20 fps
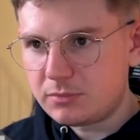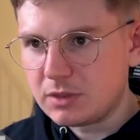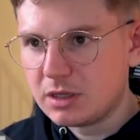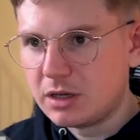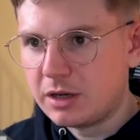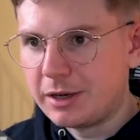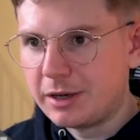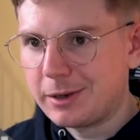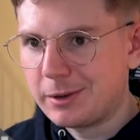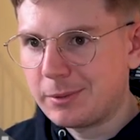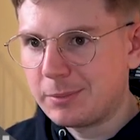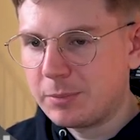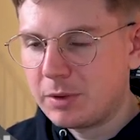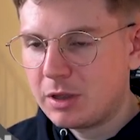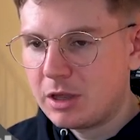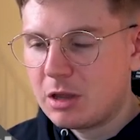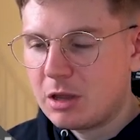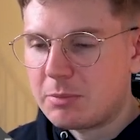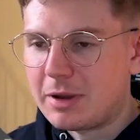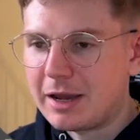But
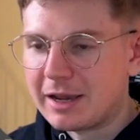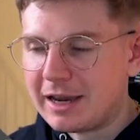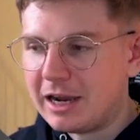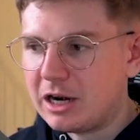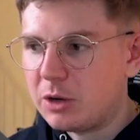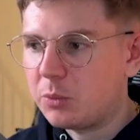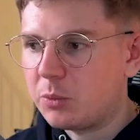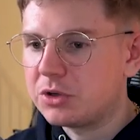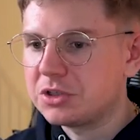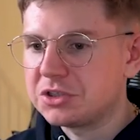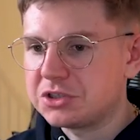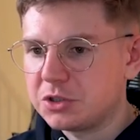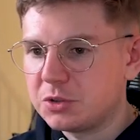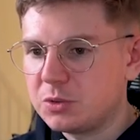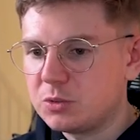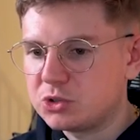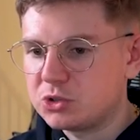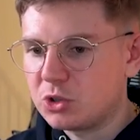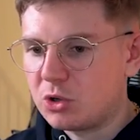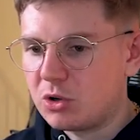I kind of want to
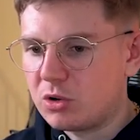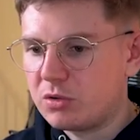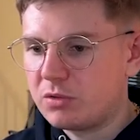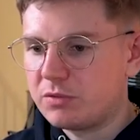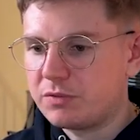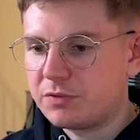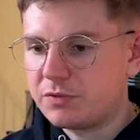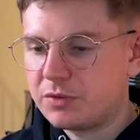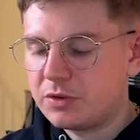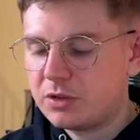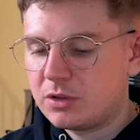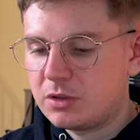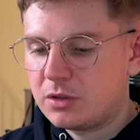do sort of